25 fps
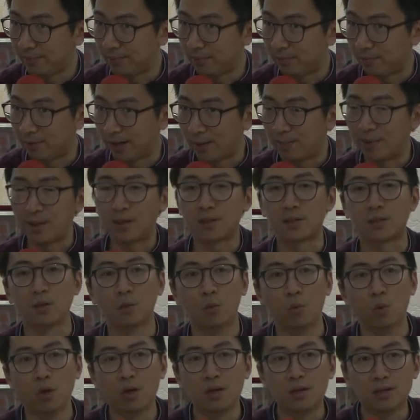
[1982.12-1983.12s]
right? Because the
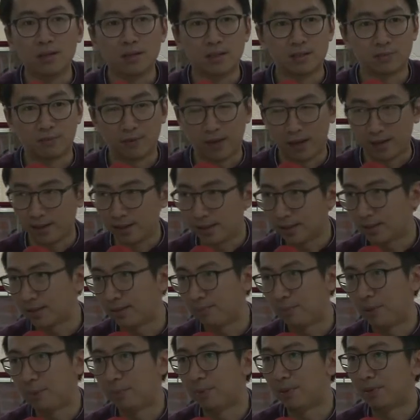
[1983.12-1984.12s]
world is flooded,
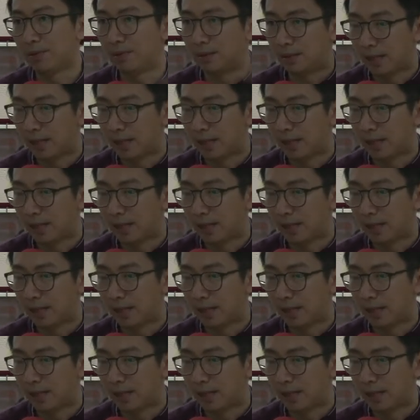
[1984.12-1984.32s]
people